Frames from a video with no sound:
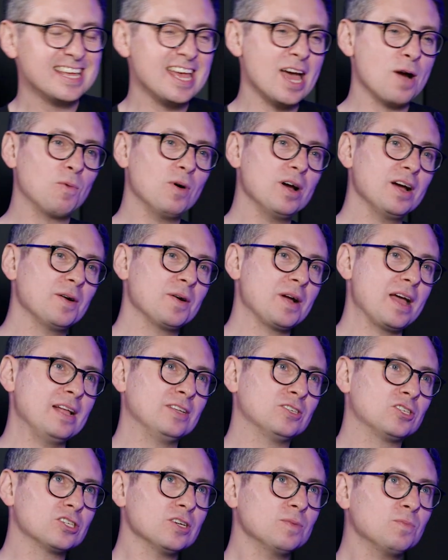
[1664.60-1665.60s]
Yeah,
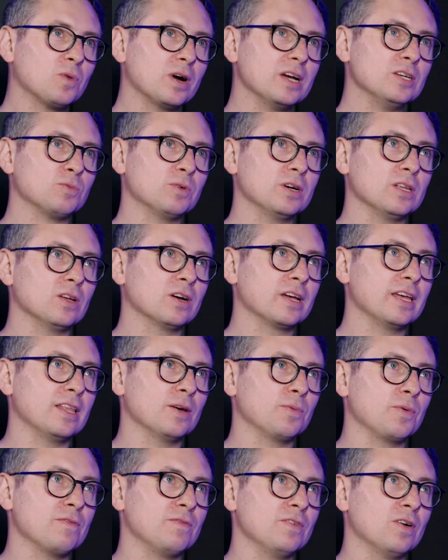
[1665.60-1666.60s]
in some ways we're lucky
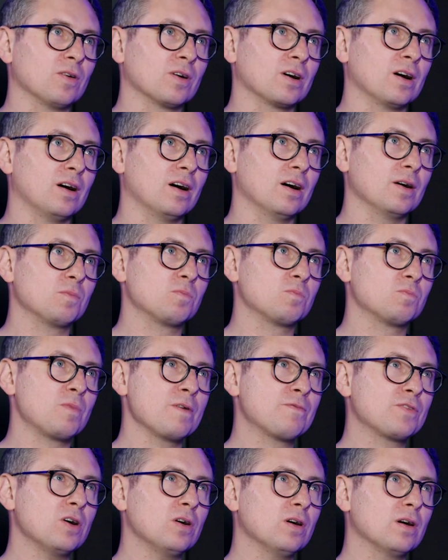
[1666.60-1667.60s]
that we've got
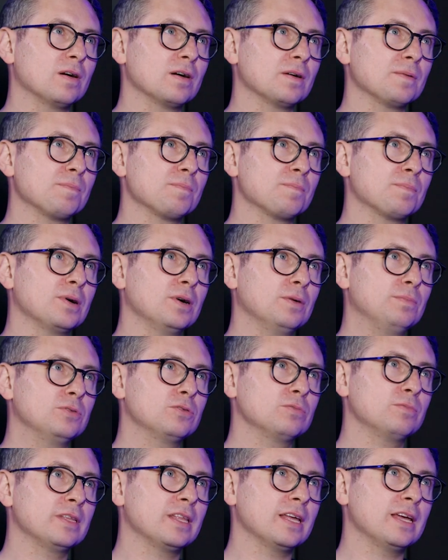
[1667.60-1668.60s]

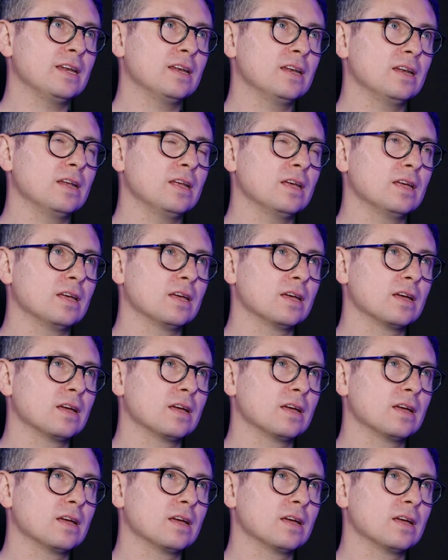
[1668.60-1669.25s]
pubs within